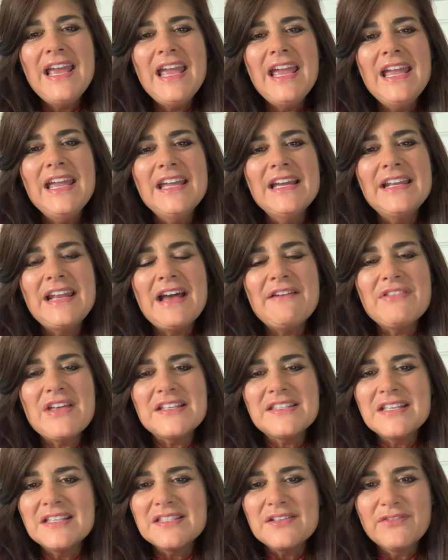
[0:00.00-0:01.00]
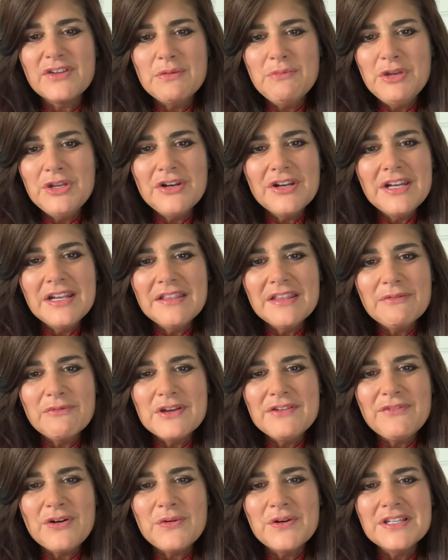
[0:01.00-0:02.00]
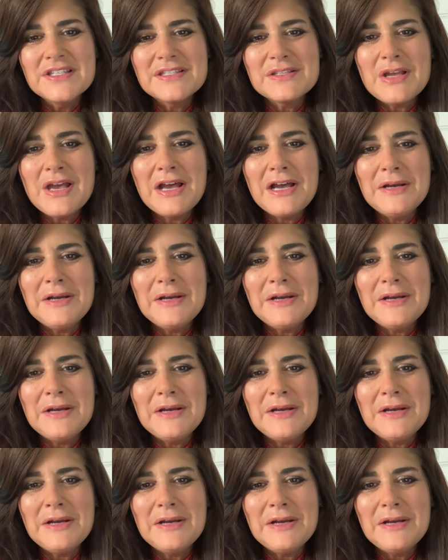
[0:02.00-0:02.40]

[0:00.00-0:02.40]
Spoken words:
and have that sense of community that we've always